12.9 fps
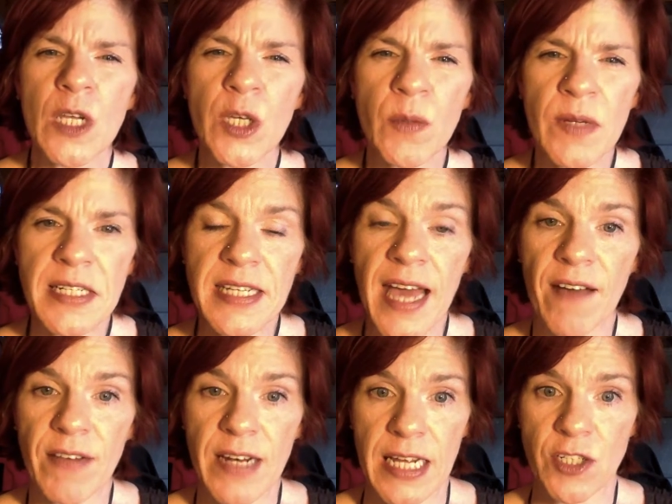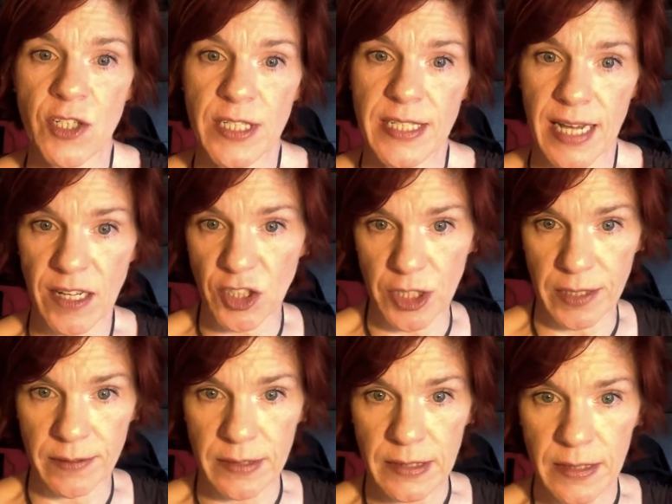You need to have an
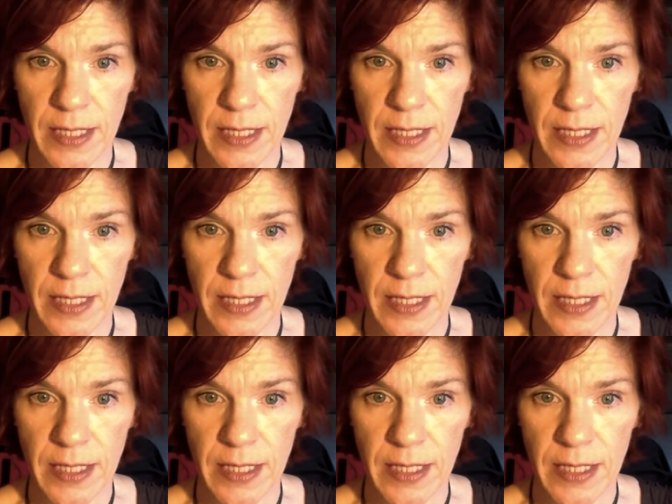introduction.